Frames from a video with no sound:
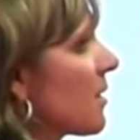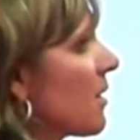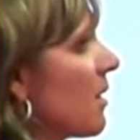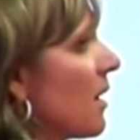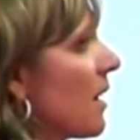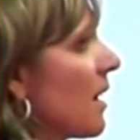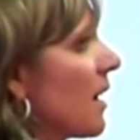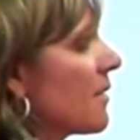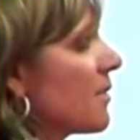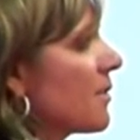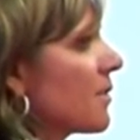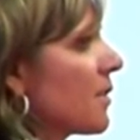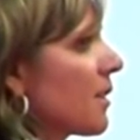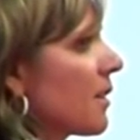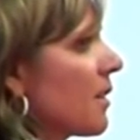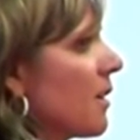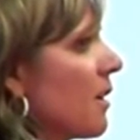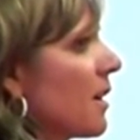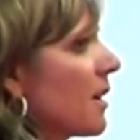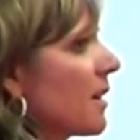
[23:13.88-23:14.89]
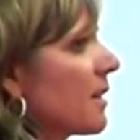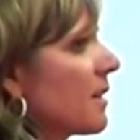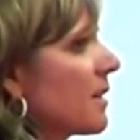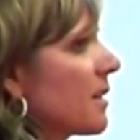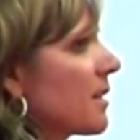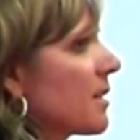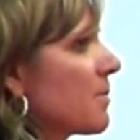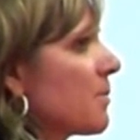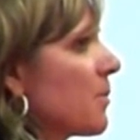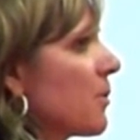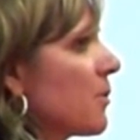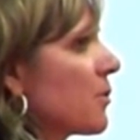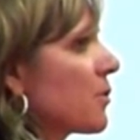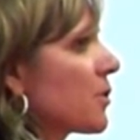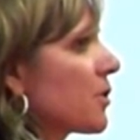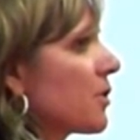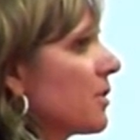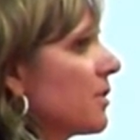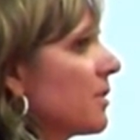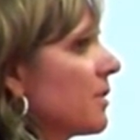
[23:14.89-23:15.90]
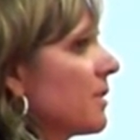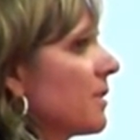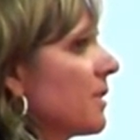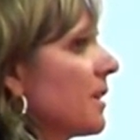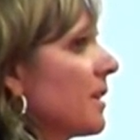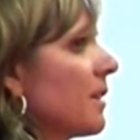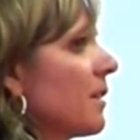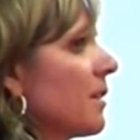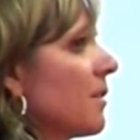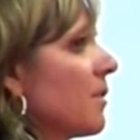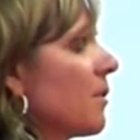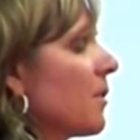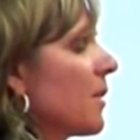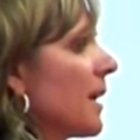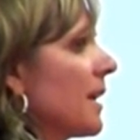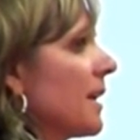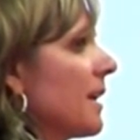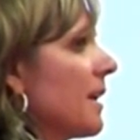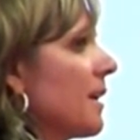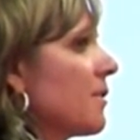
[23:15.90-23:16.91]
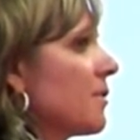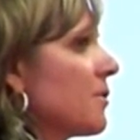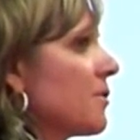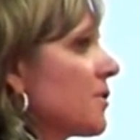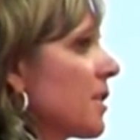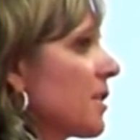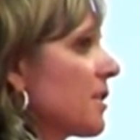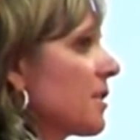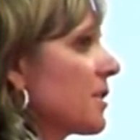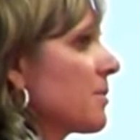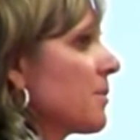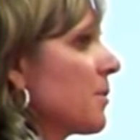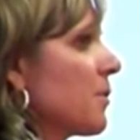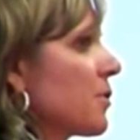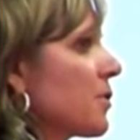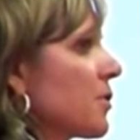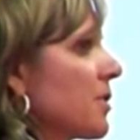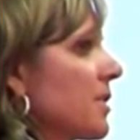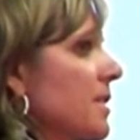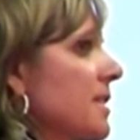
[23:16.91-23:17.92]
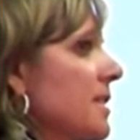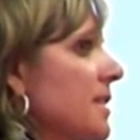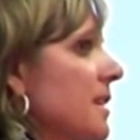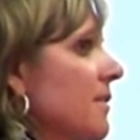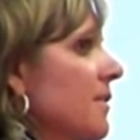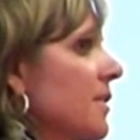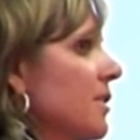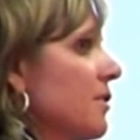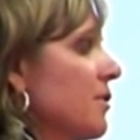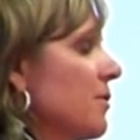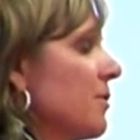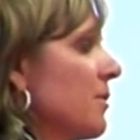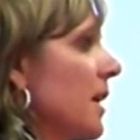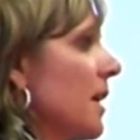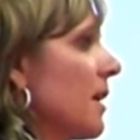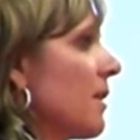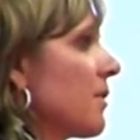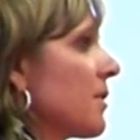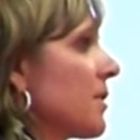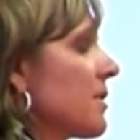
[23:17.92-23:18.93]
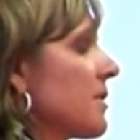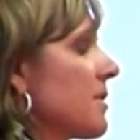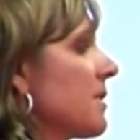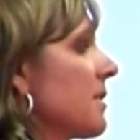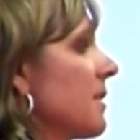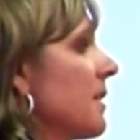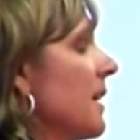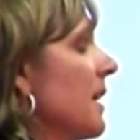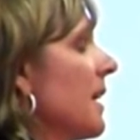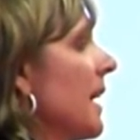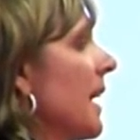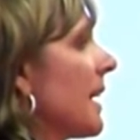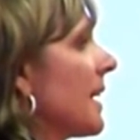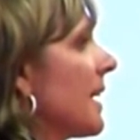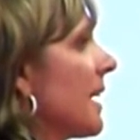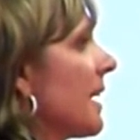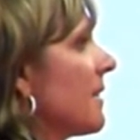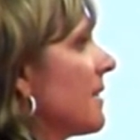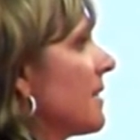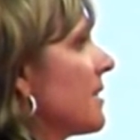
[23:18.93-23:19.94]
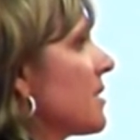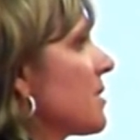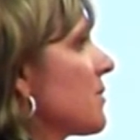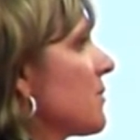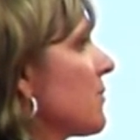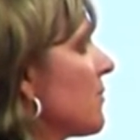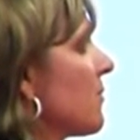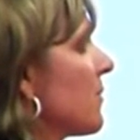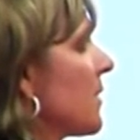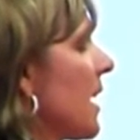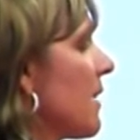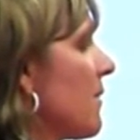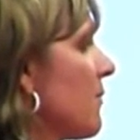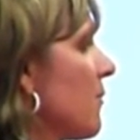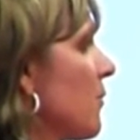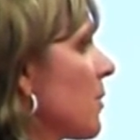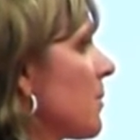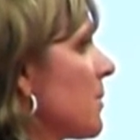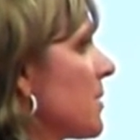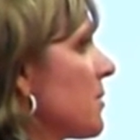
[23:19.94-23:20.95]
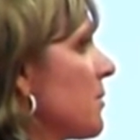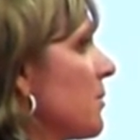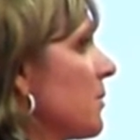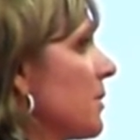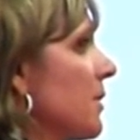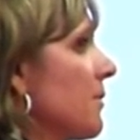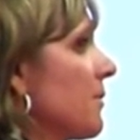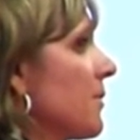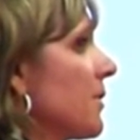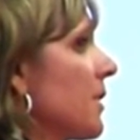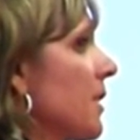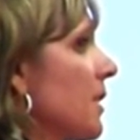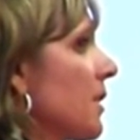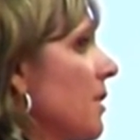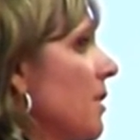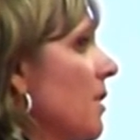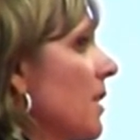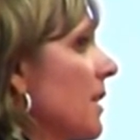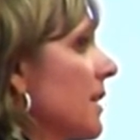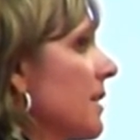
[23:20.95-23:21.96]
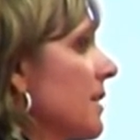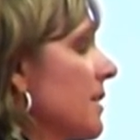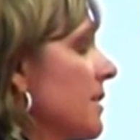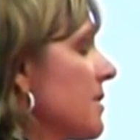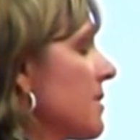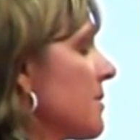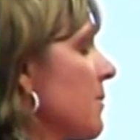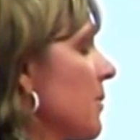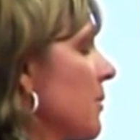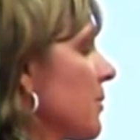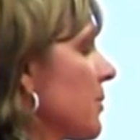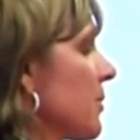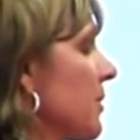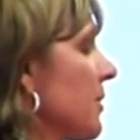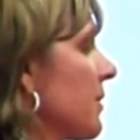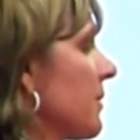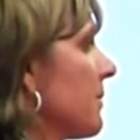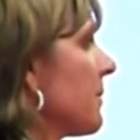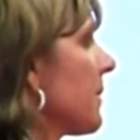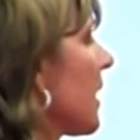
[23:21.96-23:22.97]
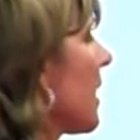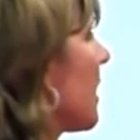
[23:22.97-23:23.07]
other narcotic exposure or any other drug exposure, it's 72 hours. Again, that form is only for narcotic exposure.